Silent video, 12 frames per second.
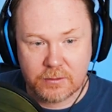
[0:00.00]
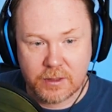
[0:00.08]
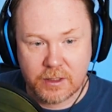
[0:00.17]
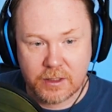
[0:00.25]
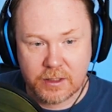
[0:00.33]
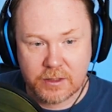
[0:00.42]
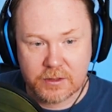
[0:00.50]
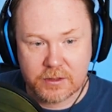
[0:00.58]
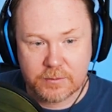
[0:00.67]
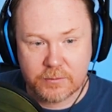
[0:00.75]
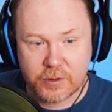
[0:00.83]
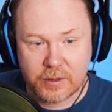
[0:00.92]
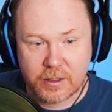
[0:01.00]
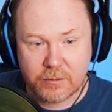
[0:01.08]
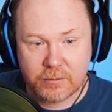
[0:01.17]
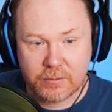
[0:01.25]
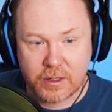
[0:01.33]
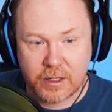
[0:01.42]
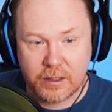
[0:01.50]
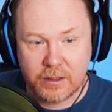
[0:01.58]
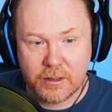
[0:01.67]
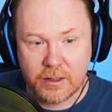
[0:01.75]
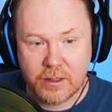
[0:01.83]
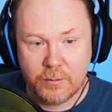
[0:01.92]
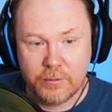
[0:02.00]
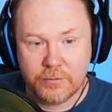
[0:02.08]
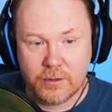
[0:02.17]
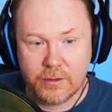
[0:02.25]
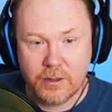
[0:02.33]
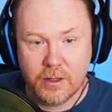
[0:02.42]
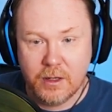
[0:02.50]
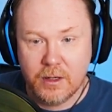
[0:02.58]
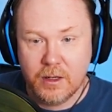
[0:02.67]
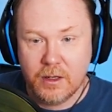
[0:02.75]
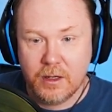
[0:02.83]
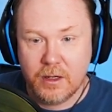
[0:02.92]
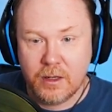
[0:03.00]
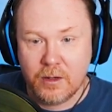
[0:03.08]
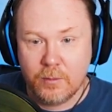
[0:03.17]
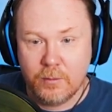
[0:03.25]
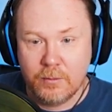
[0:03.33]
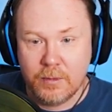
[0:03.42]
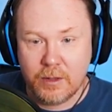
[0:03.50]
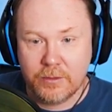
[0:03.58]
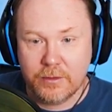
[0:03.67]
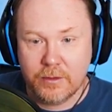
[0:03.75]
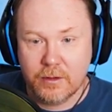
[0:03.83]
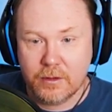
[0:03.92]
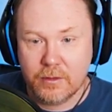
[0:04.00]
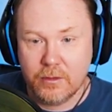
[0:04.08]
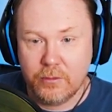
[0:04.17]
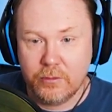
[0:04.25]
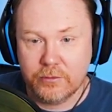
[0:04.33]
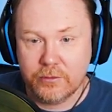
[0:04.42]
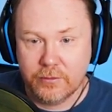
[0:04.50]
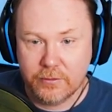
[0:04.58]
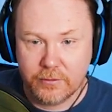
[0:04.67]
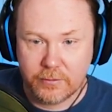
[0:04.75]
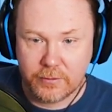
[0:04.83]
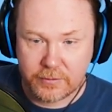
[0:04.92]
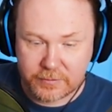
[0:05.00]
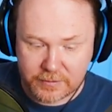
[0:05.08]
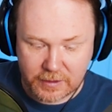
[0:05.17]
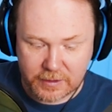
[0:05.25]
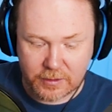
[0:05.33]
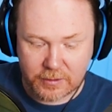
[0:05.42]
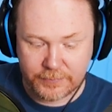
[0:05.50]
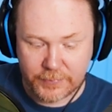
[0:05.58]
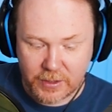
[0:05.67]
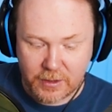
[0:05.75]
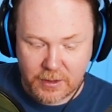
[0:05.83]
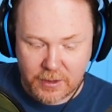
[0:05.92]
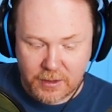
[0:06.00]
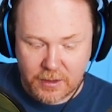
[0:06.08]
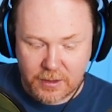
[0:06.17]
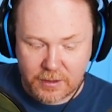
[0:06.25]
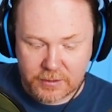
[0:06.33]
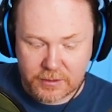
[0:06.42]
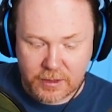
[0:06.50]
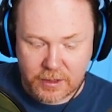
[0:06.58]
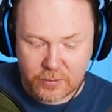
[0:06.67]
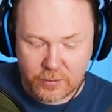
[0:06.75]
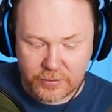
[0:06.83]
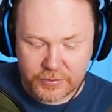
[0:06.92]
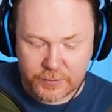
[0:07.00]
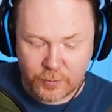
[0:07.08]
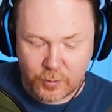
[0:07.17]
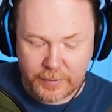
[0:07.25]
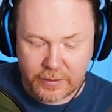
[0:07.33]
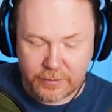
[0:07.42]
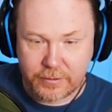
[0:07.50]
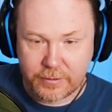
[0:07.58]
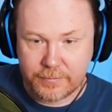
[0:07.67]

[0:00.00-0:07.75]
And I can just bring that right in. And we've got our mouth closed. It's like I call it small mouth,